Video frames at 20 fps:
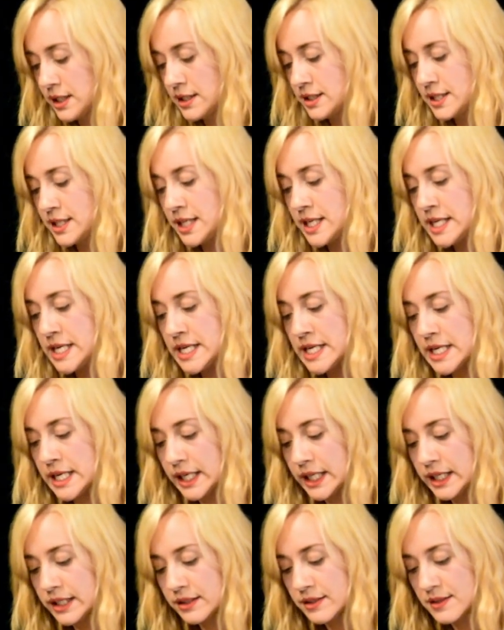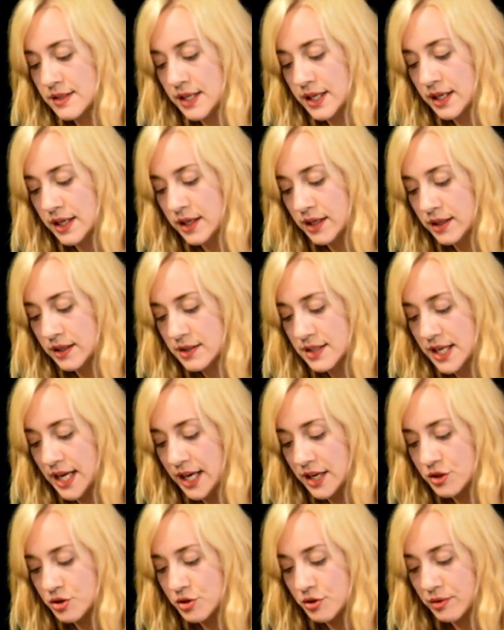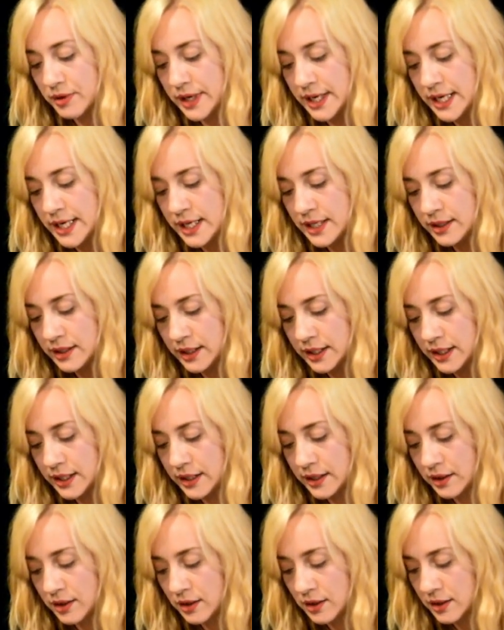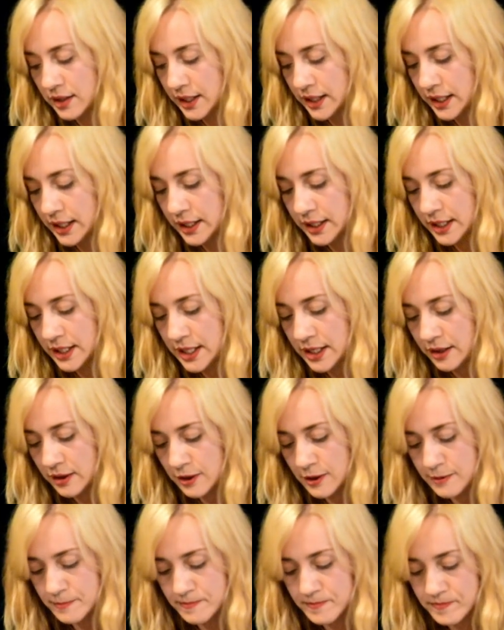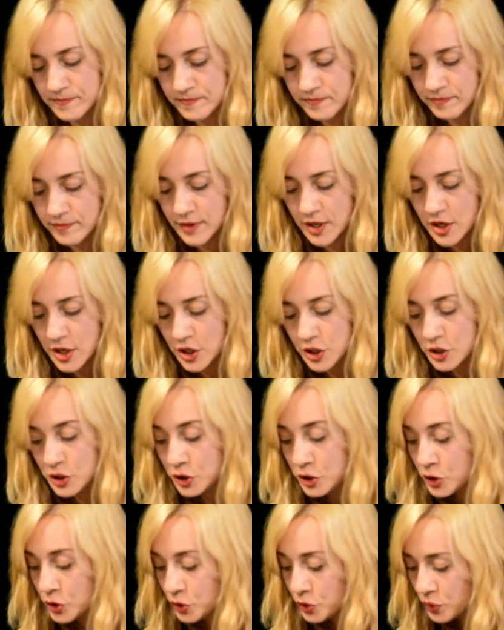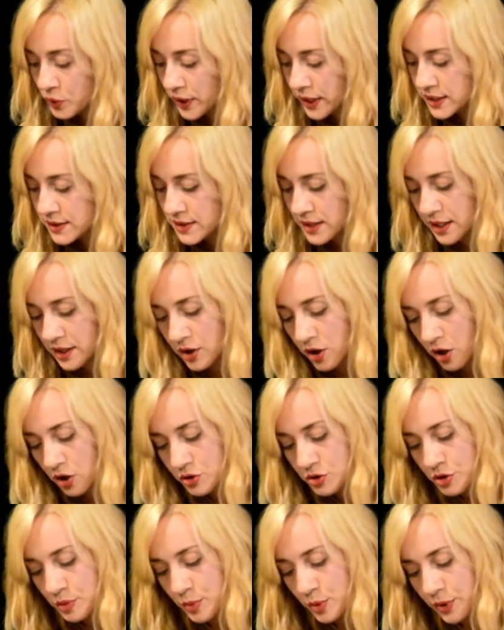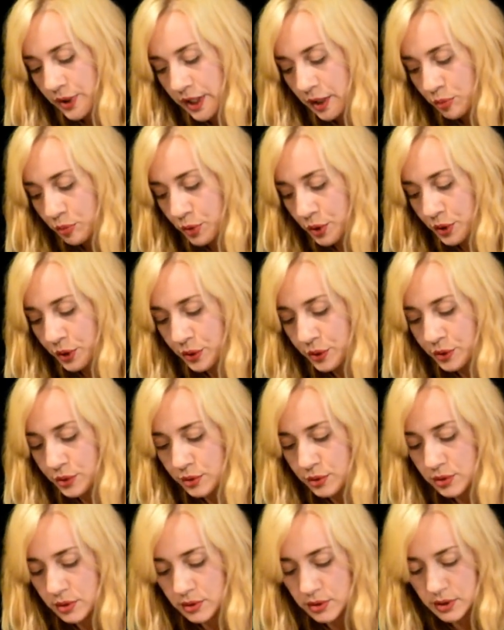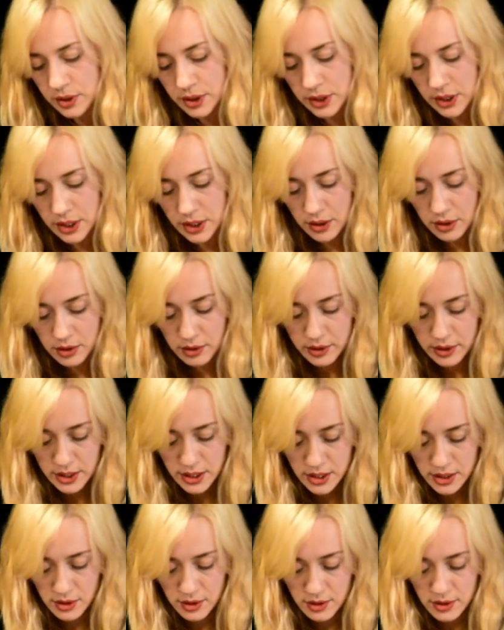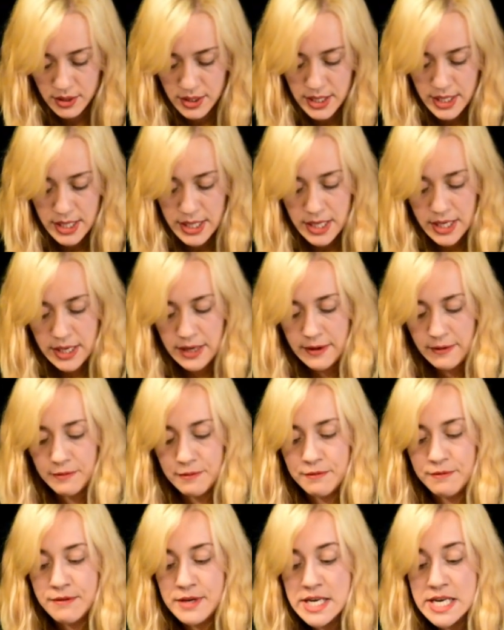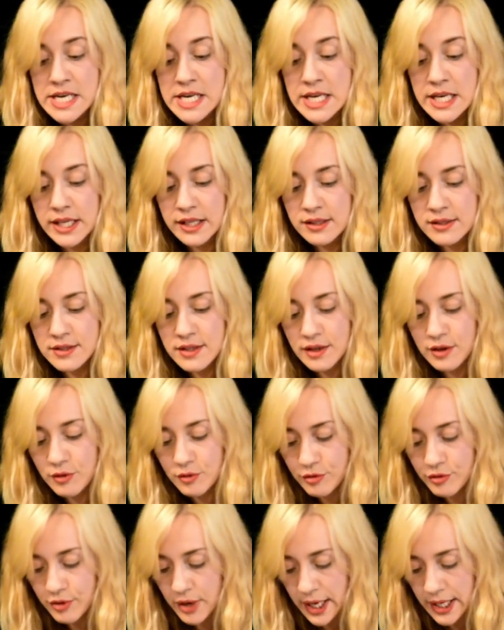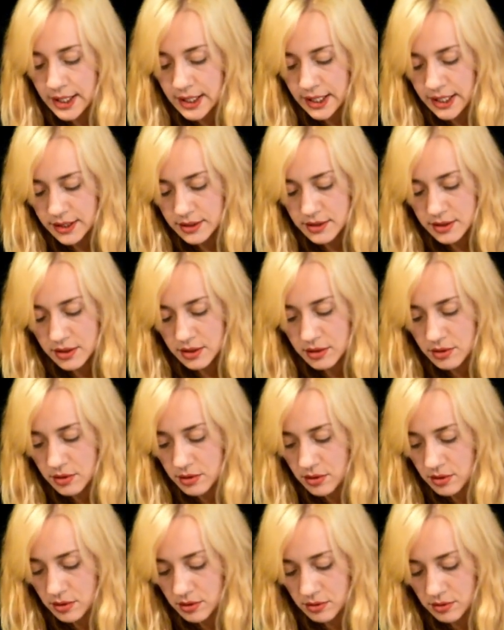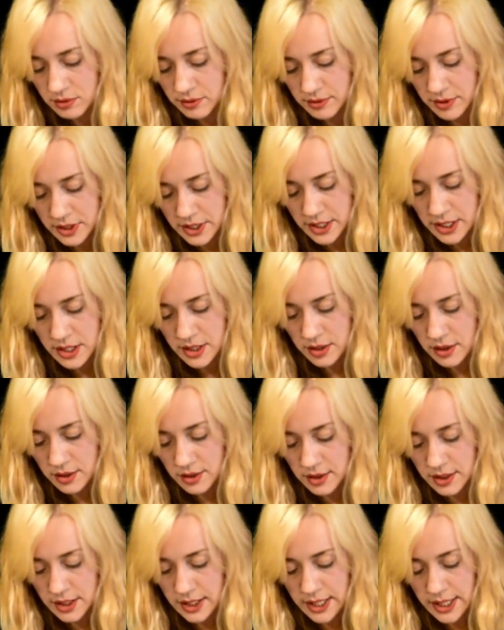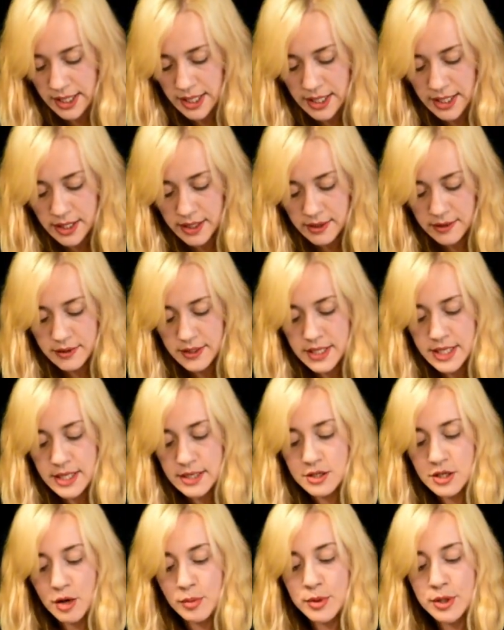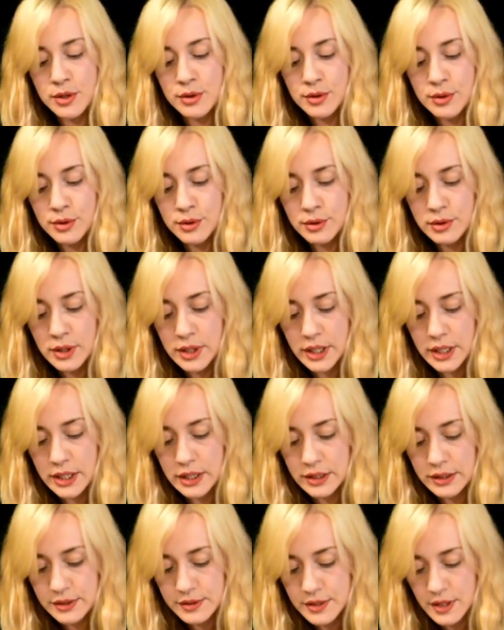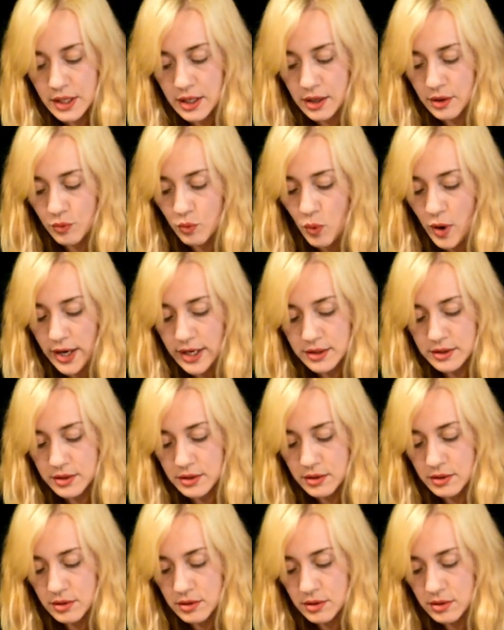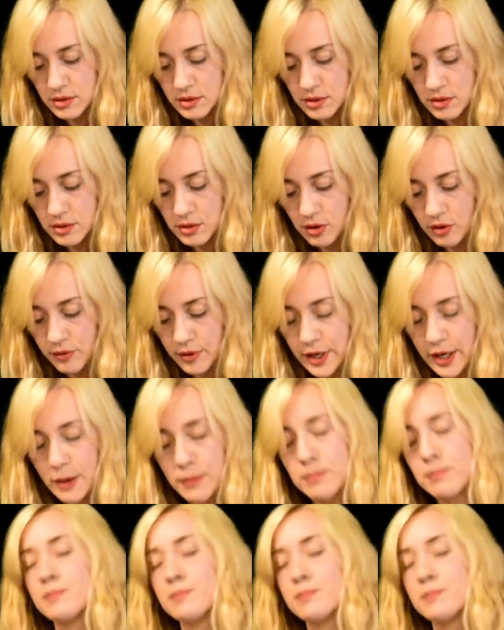T is in tangerine here and here. U is in ultramarine blue here and here. V is in violet over here, and the W is in white over here.